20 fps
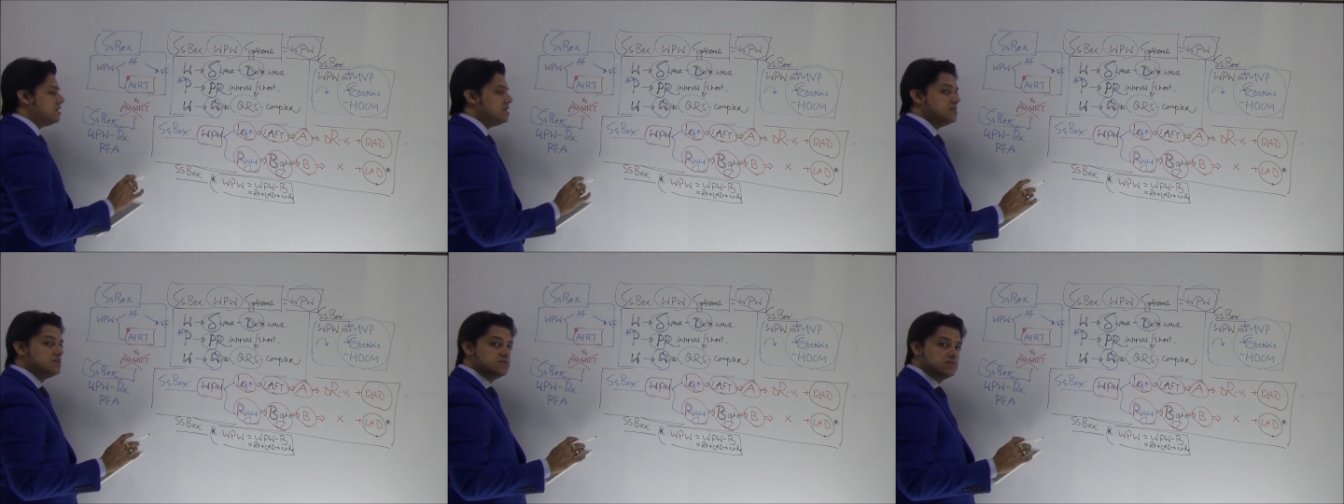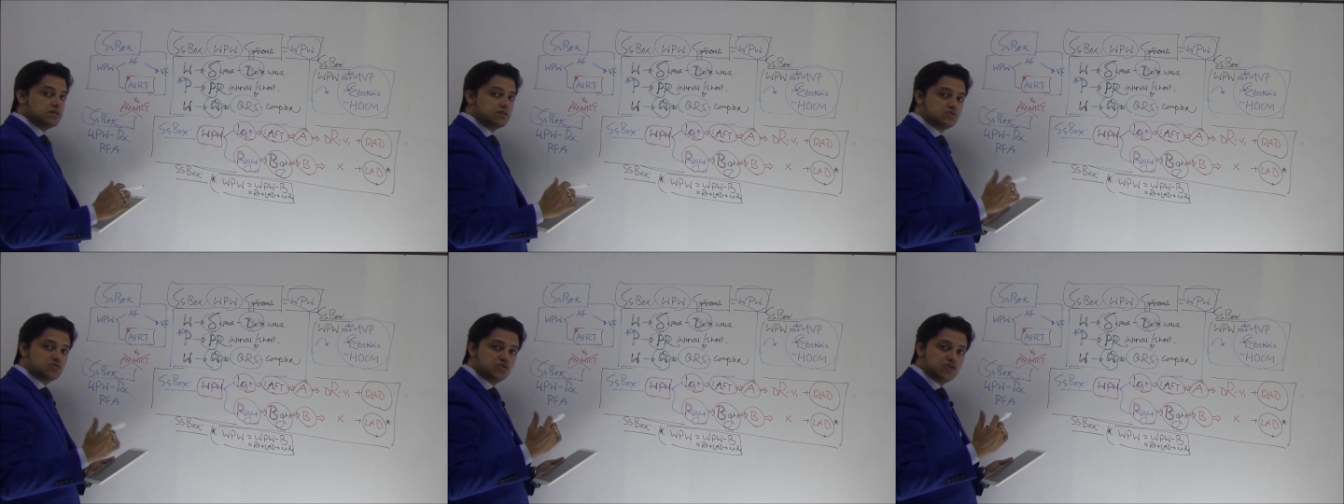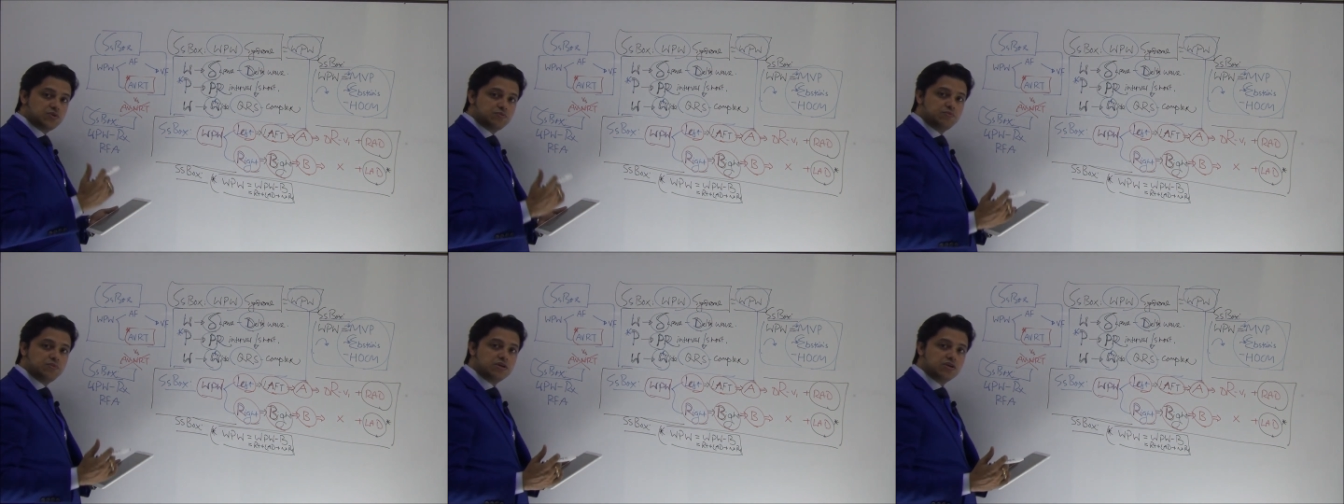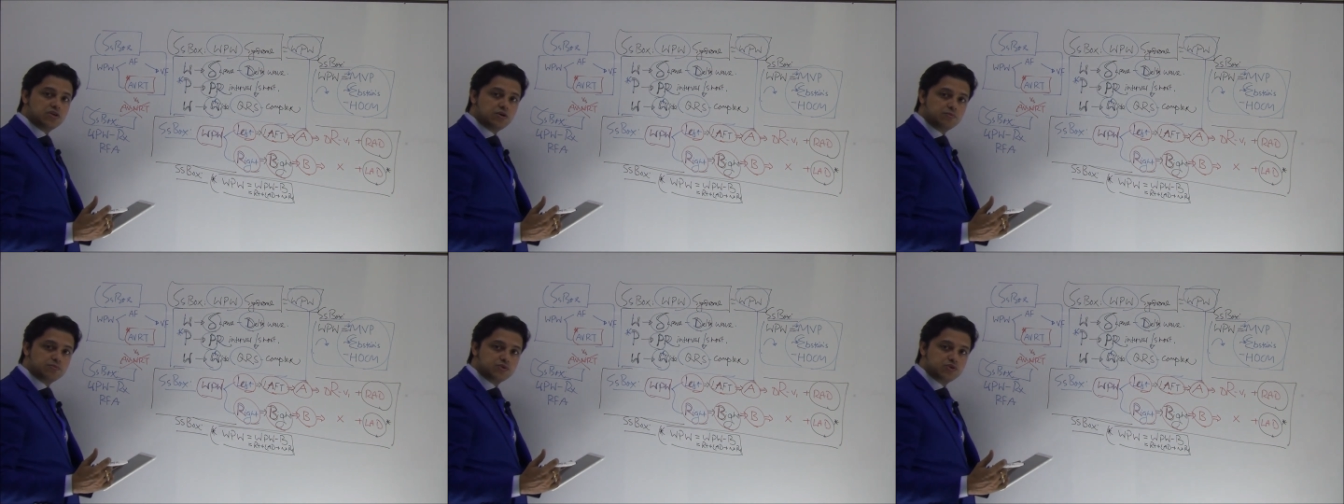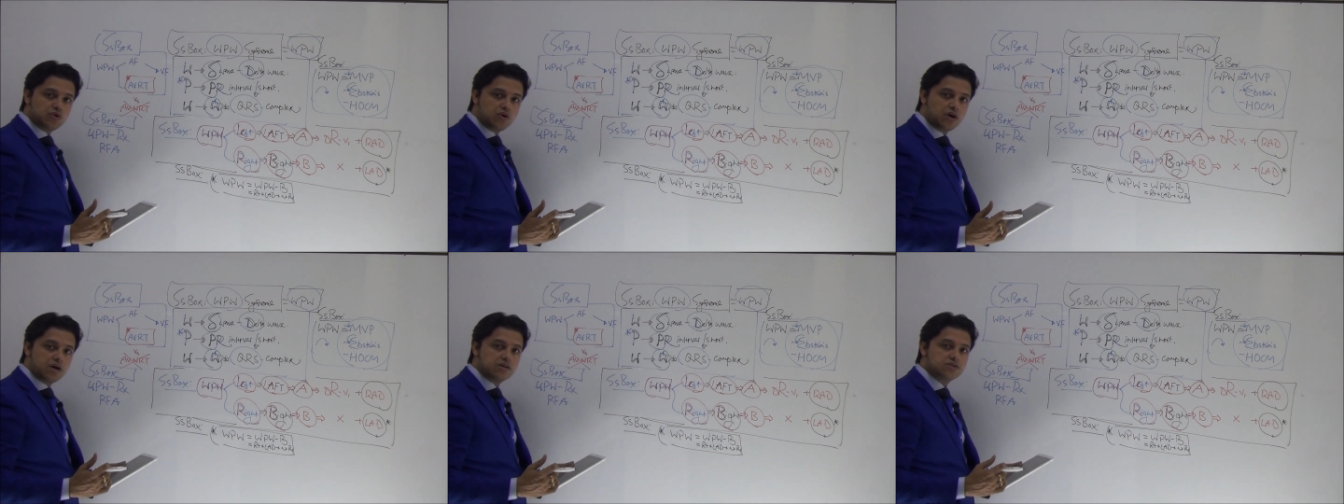is the treatment of
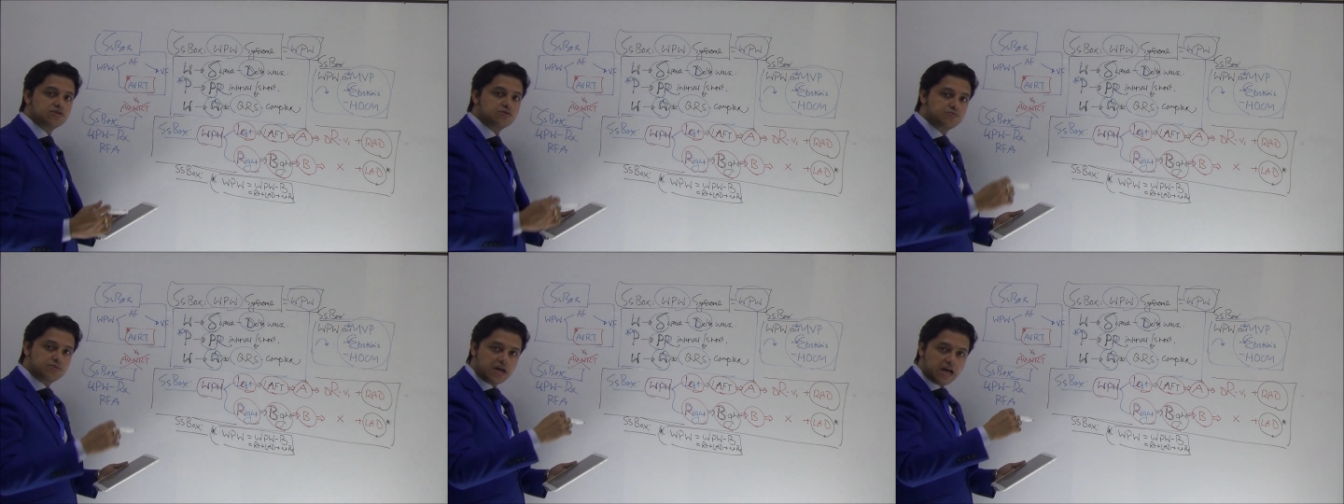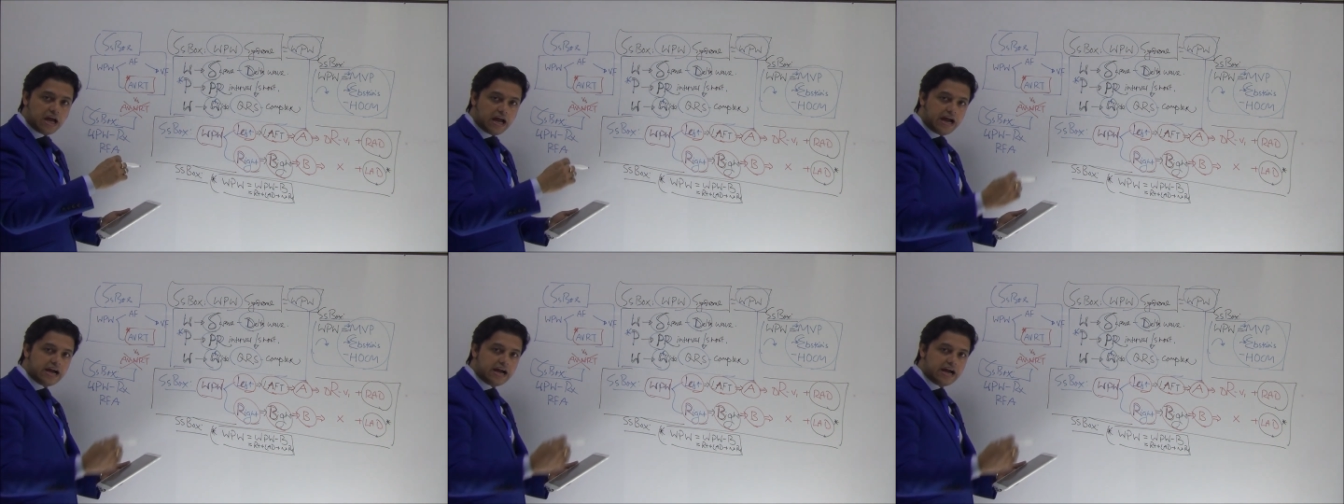choice of the